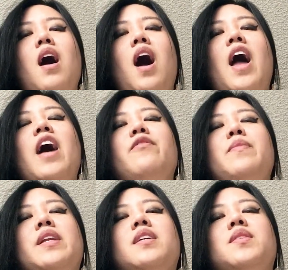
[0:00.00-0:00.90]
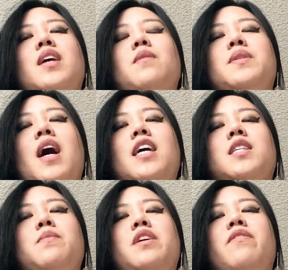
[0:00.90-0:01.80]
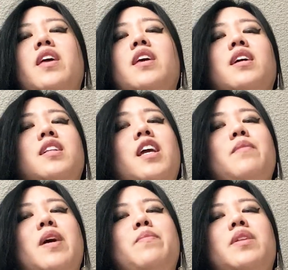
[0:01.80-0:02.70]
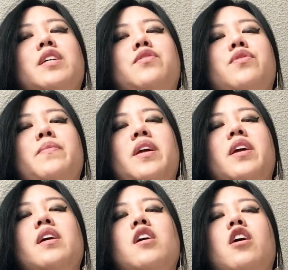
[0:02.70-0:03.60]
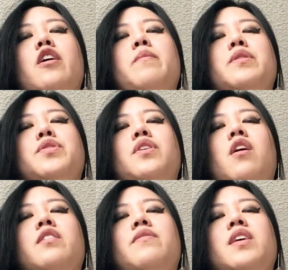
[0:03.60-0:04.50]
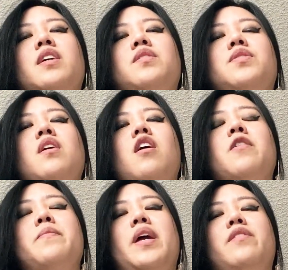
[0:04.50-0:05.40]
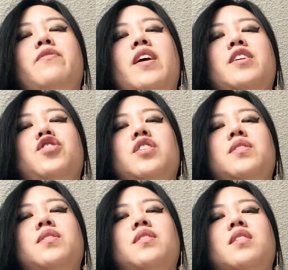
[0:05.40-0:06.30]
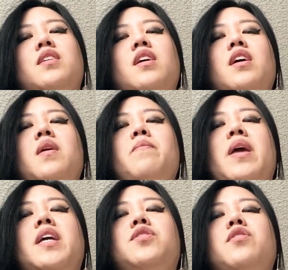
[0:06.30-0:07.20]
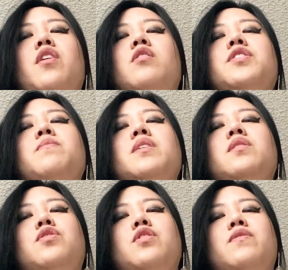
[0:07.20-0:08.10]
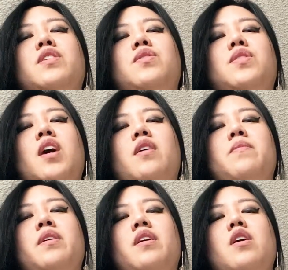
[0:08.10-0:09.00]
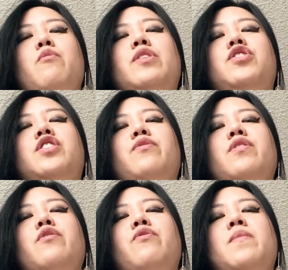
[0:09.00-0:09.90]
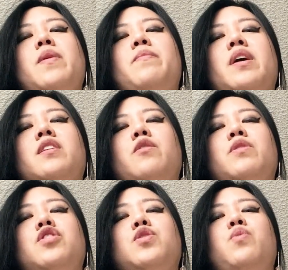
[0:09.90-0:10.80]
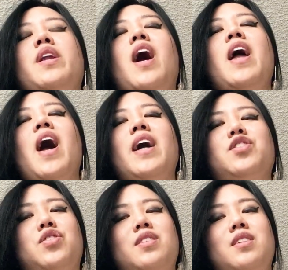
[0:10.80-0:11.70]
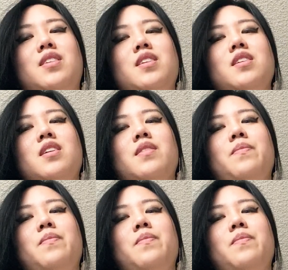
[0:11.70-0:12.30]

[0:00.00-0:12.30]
I have many subs ask me if they can clean my place for me. Almost all of these are maid fetishists. Maids are the ultimate service sub, which differ from a butler, which is what I actually seek.